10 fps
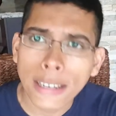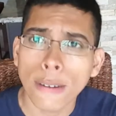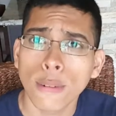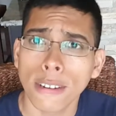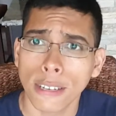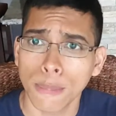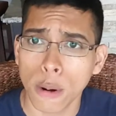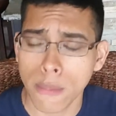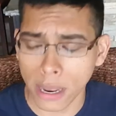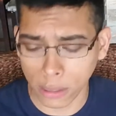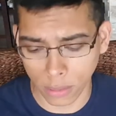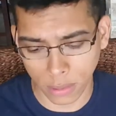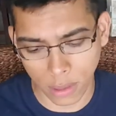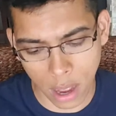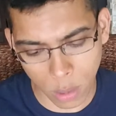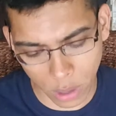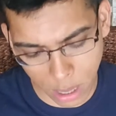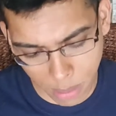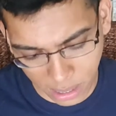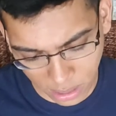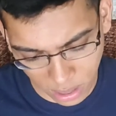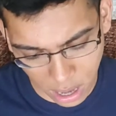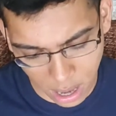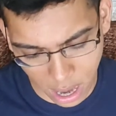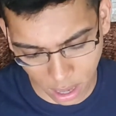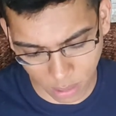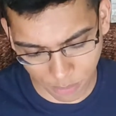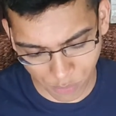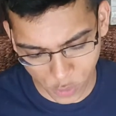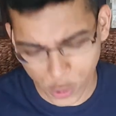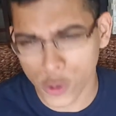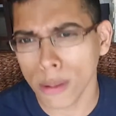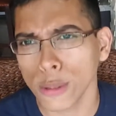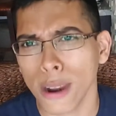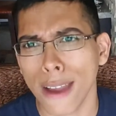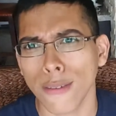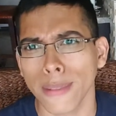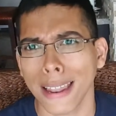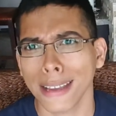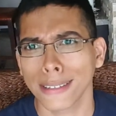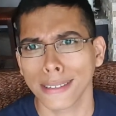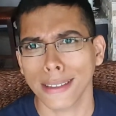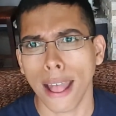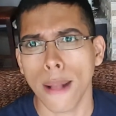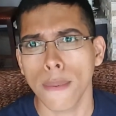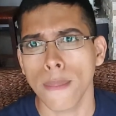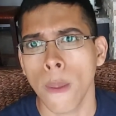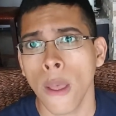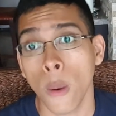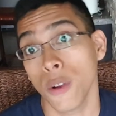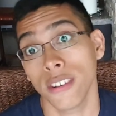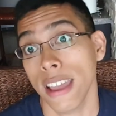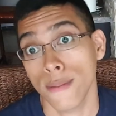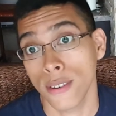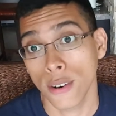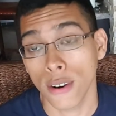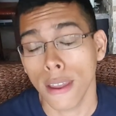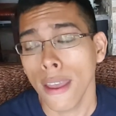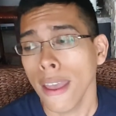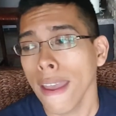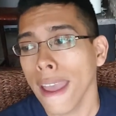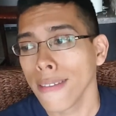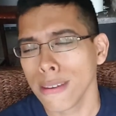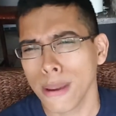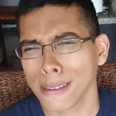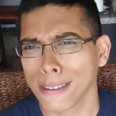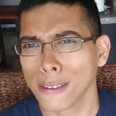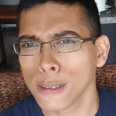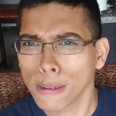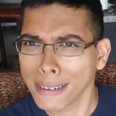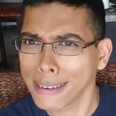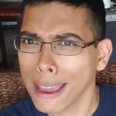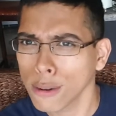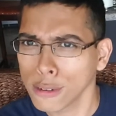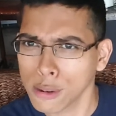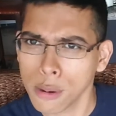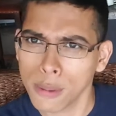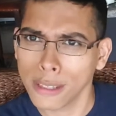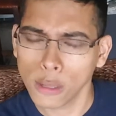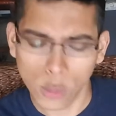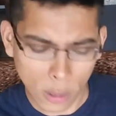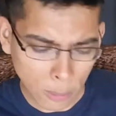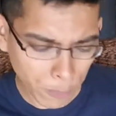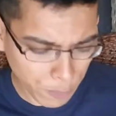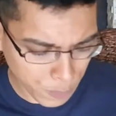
It was an experimental song where they basically got a drum track from the last album, which I haven't heard, and they basically slowed it down to come up with this one.